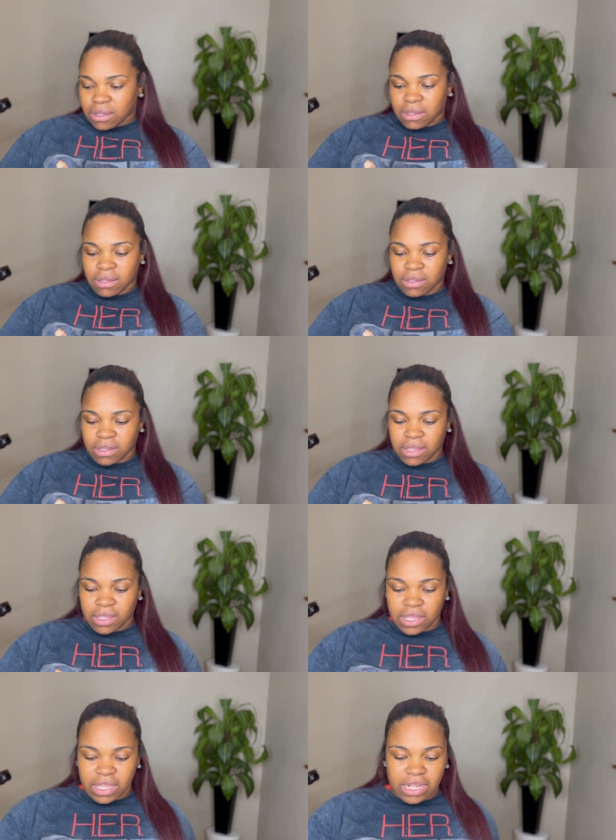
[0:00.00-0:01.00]
and
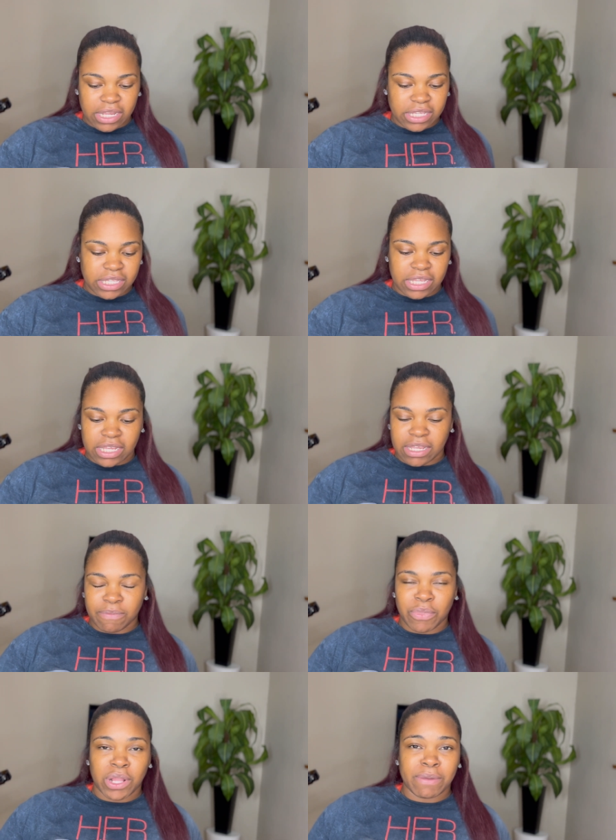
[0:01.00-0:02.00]
it's
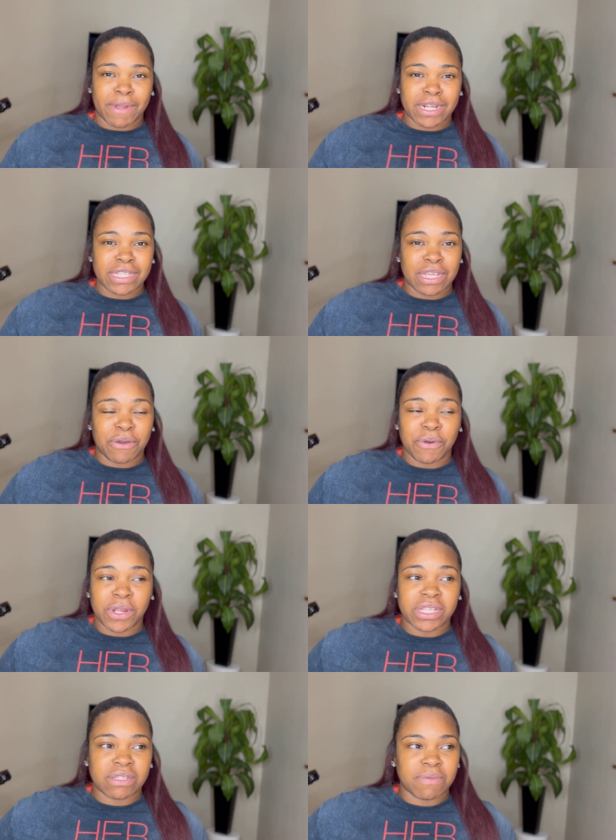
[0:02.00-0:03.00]
probably about to sound
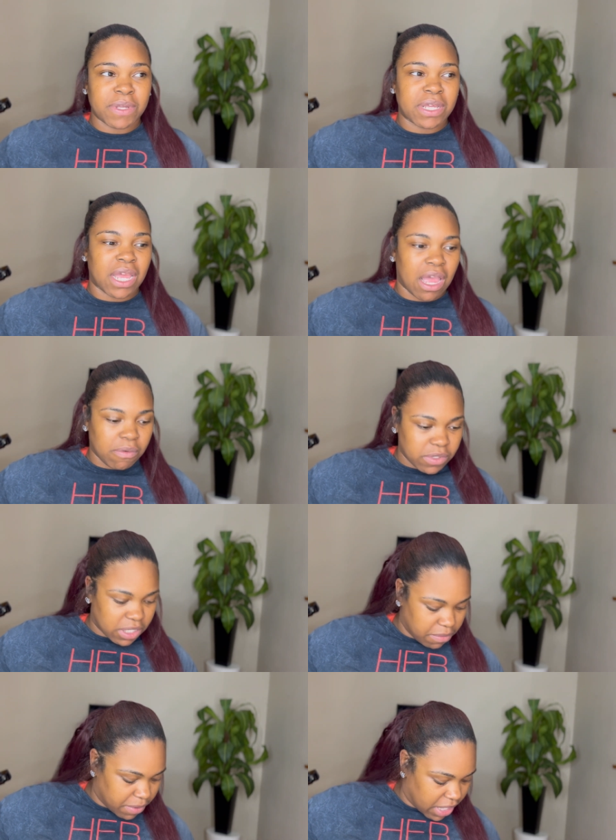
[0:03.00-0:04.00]
crazy, but I was
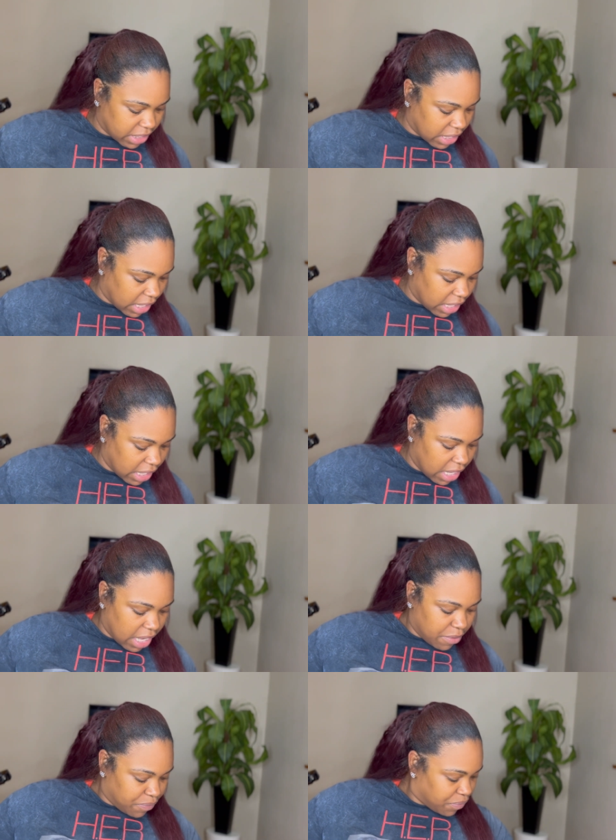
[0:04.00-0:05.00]
up last night
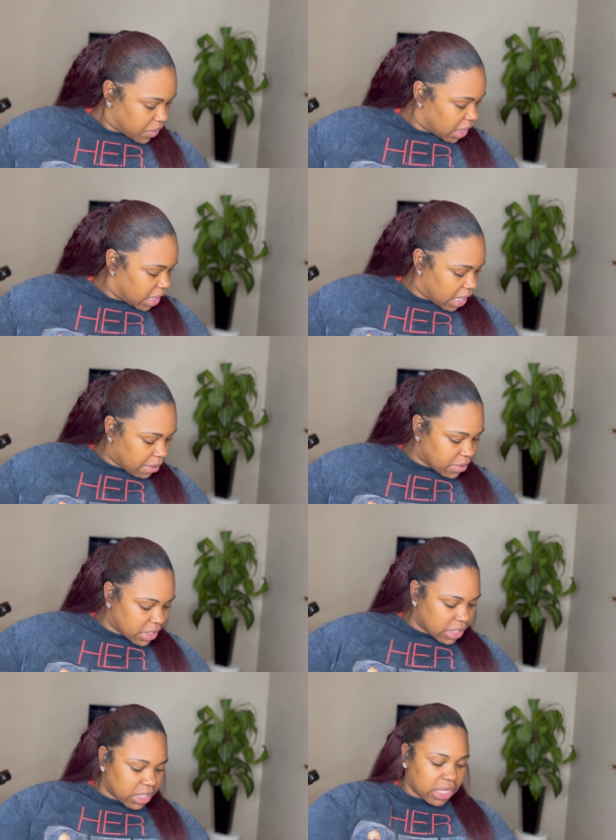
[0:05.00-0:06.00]
and I was
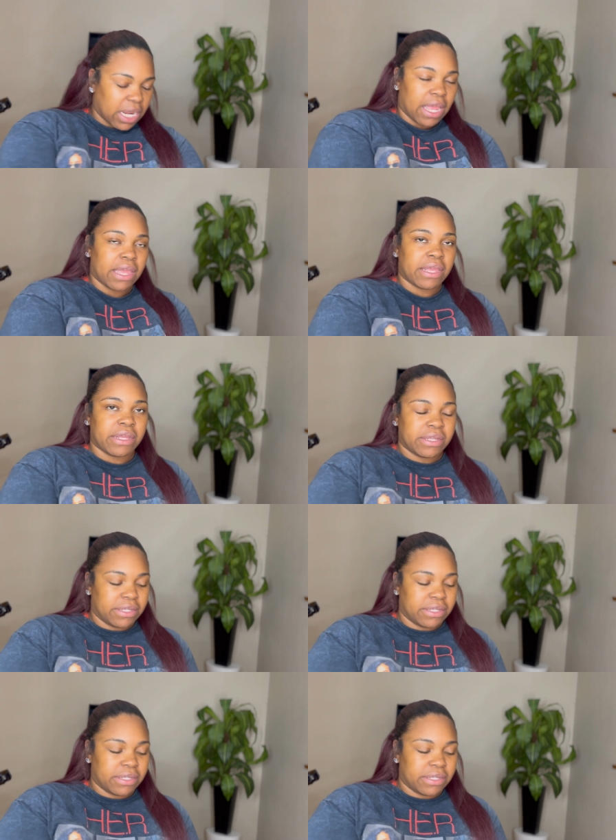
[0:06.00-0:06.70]
looking at